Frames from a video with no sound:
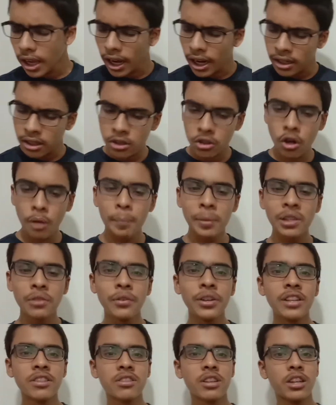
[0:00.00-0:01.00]
And the topics we
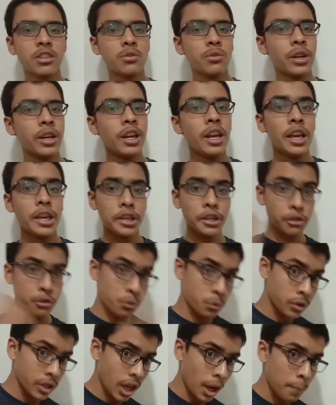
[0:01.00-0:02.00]
discussed were
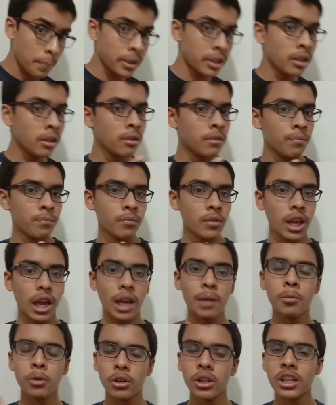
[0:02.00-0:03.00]
issued capital.
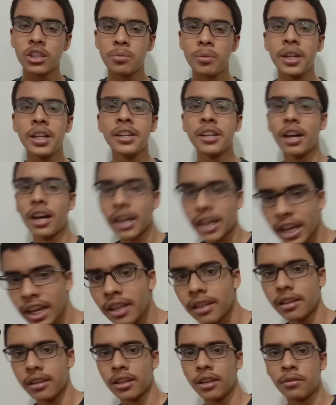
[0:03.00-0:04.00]
I'm going to explain it
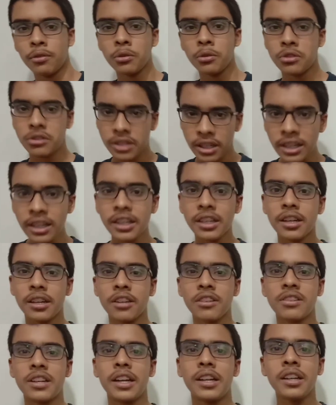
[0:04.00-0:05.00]
again if you still didn't
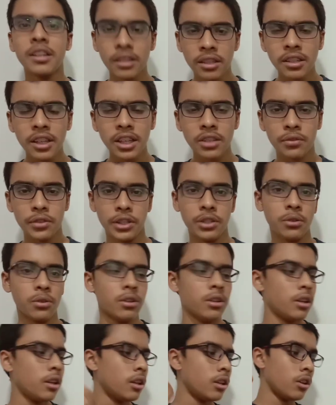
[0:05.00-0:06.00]
understand it in the next video.
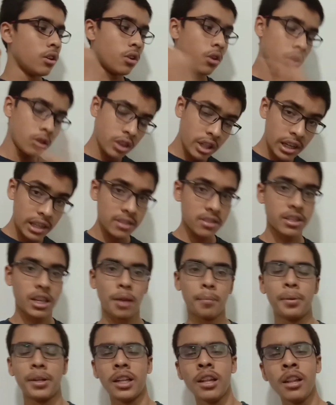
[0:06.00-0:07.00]
Authorized
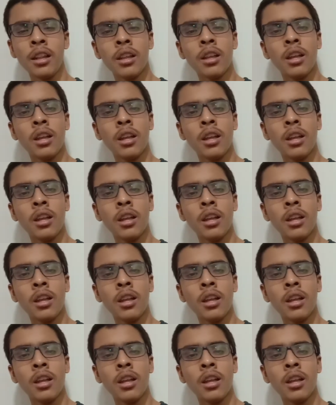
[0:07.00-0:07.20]
capital.